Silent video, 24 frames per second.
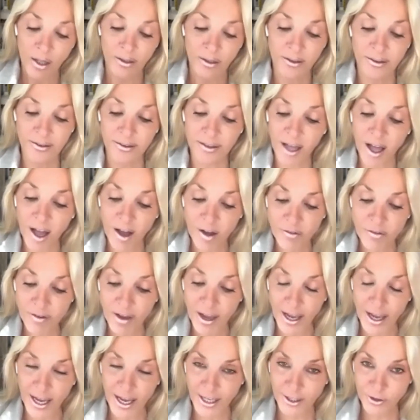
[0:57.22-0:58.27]
love
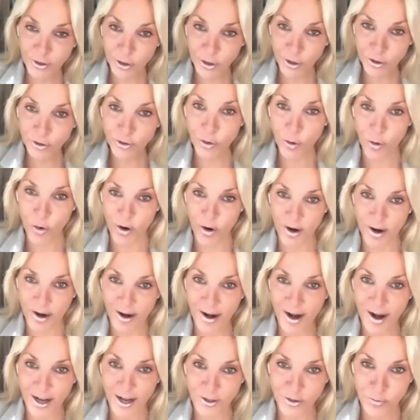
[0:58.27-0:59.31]
and adore,
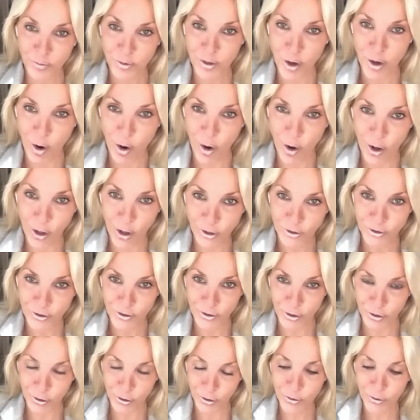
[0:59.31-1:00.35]
as we all
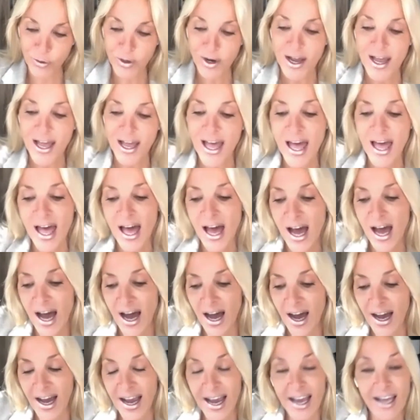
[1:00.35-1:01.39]
do.
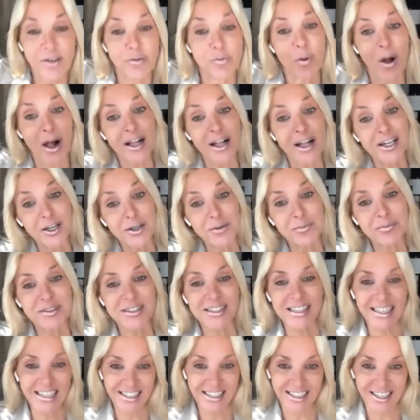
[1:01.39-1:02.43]
And welcome
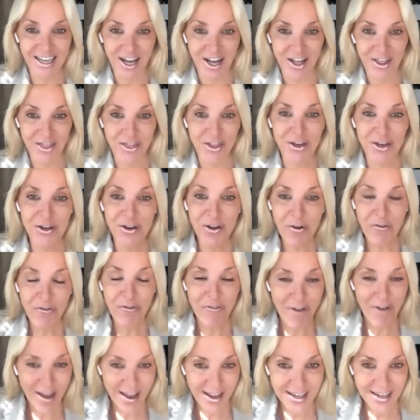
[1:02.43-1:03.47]
Tina, the new
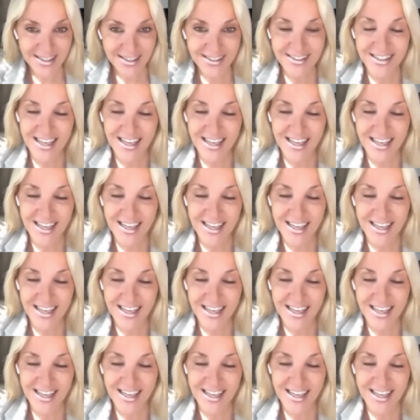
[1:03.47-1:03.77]
face